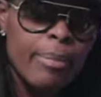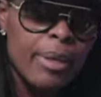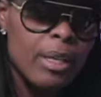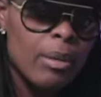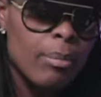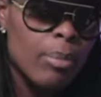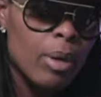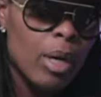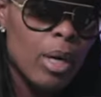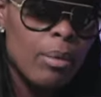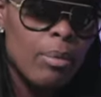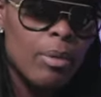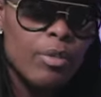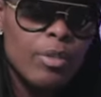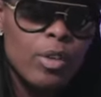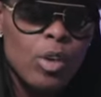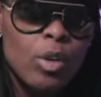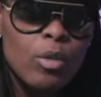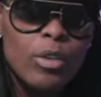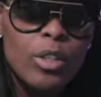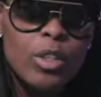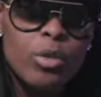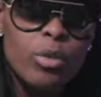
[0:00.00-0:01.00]
been a barber for
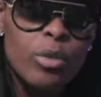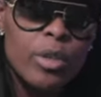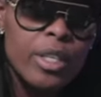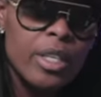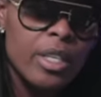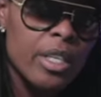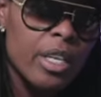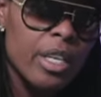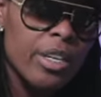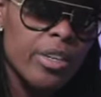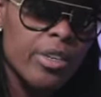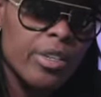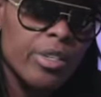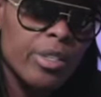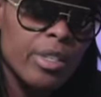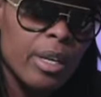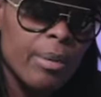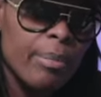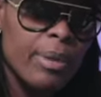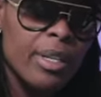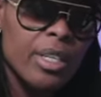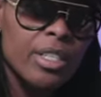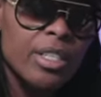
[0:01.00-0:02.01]
over 20 years.
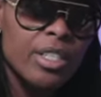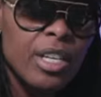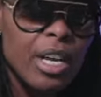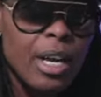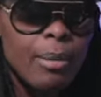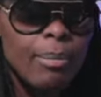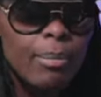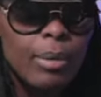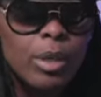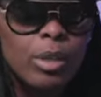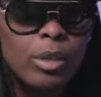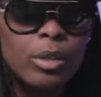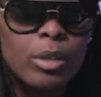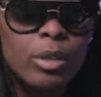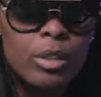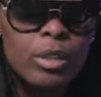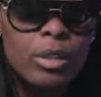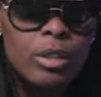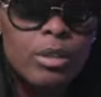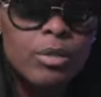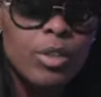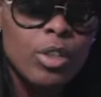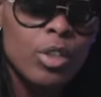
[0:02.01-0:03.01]
I've been a shop owner
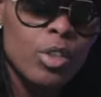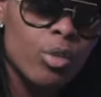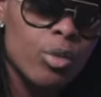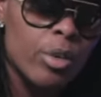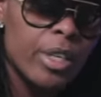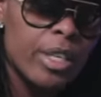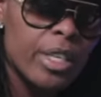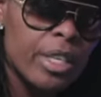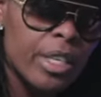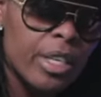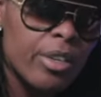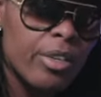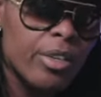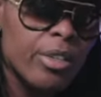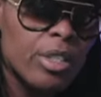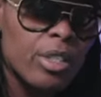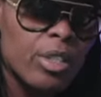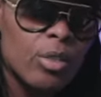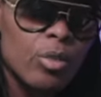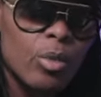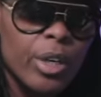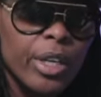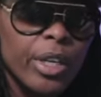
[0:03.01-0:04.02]
for 20 years
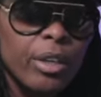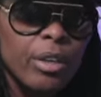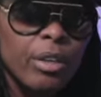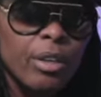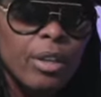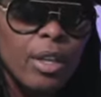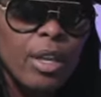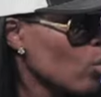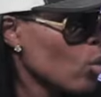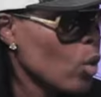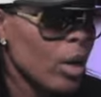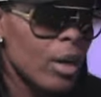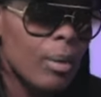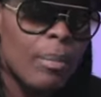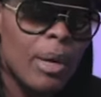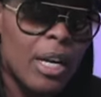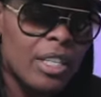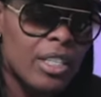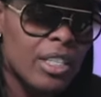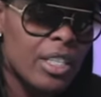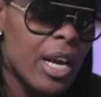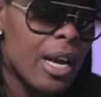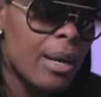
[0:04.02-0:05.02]
as well. Yeah. One of my
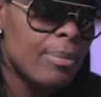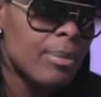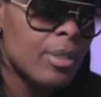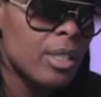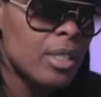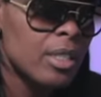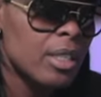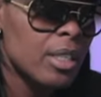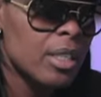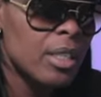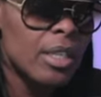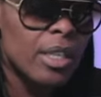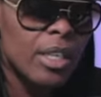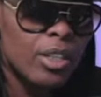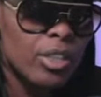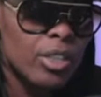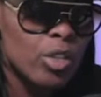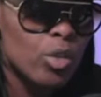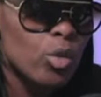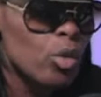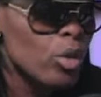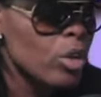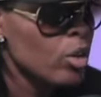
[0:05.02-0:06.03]
shops is in the
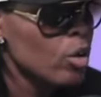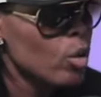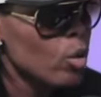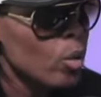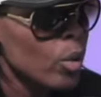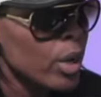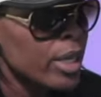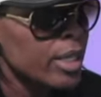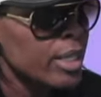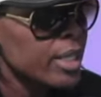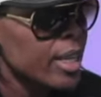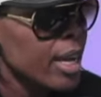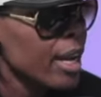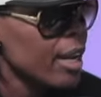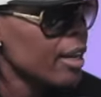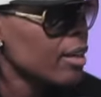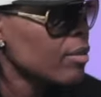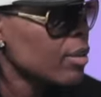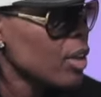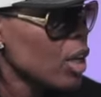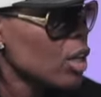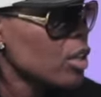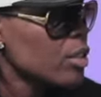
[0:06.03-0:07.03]
historical west side
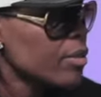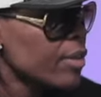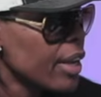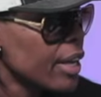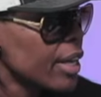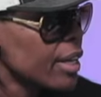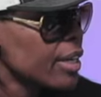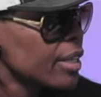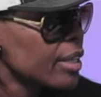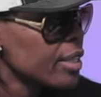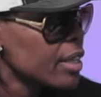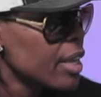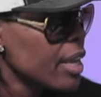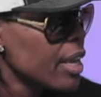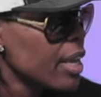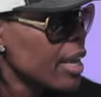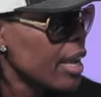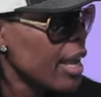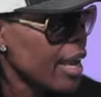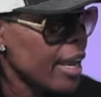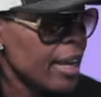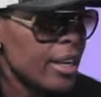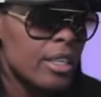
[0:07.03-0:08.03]
of Las Vegas yeah.
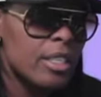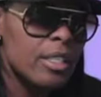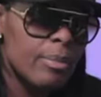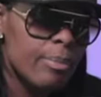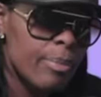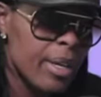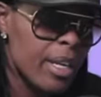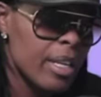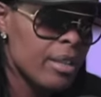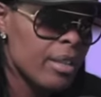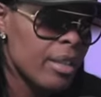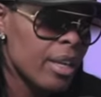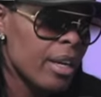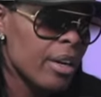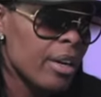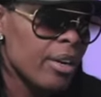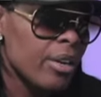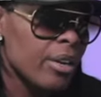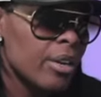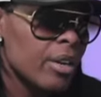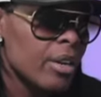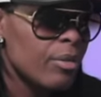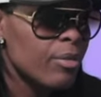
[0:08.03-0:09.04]
and it's been
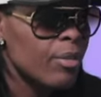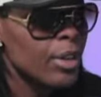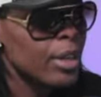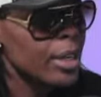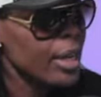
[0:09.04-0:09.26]
there for